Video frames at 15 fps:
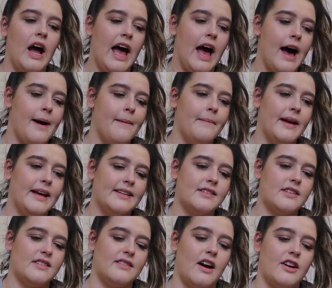Um, it's
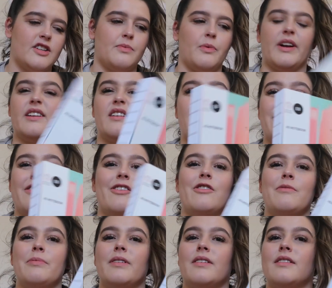just, I just wanted another
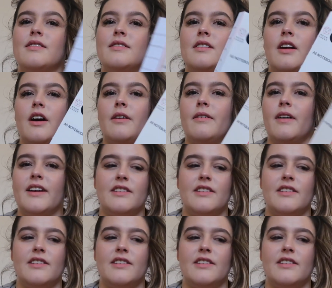notebook because, you know,